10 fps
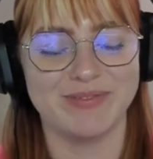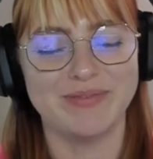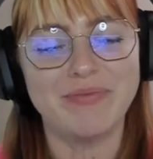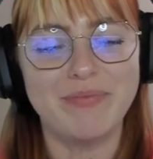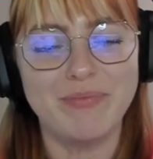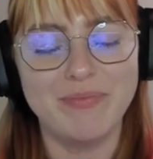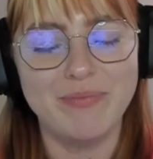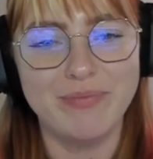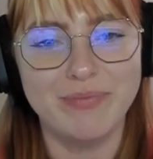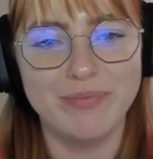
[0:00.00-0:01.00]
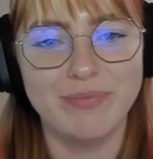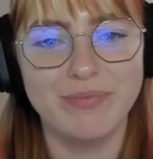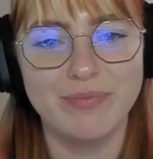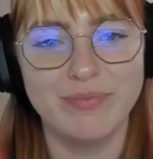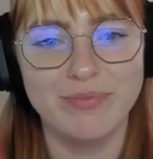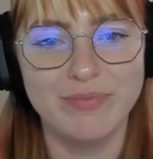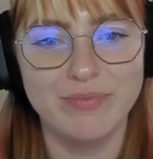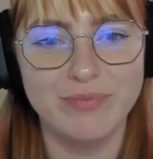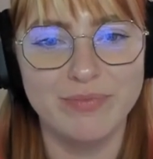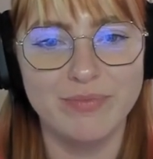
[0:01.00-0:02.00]

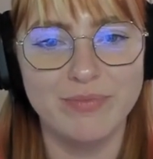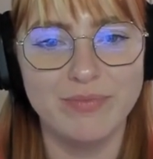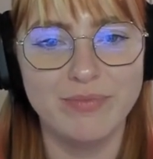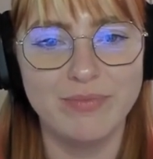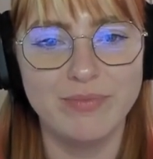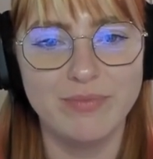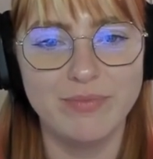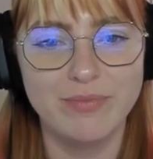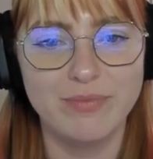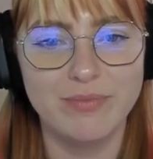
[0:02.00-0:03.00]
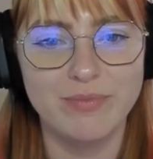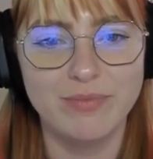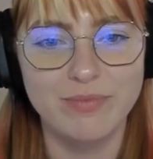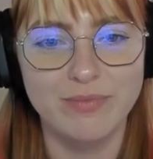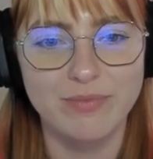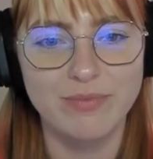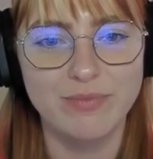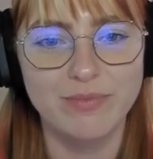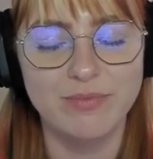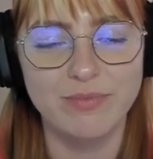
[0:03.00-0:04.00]

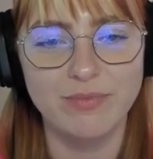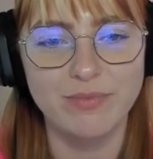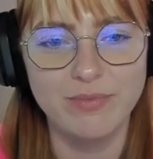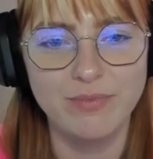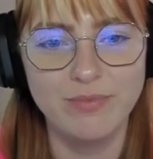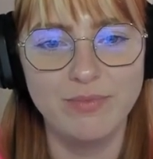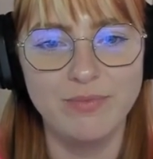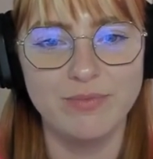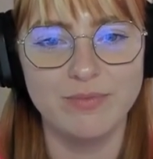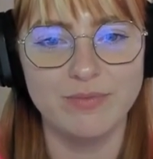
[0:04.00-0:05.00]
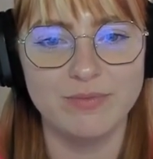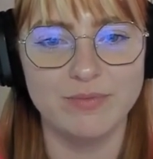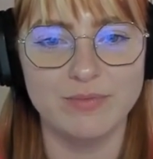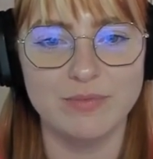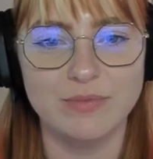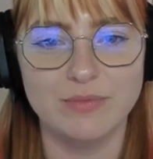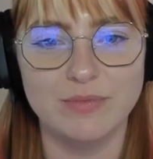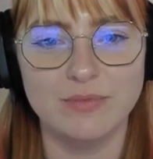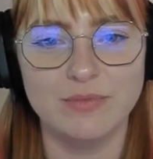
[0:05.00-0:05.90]
The person shown says nothing.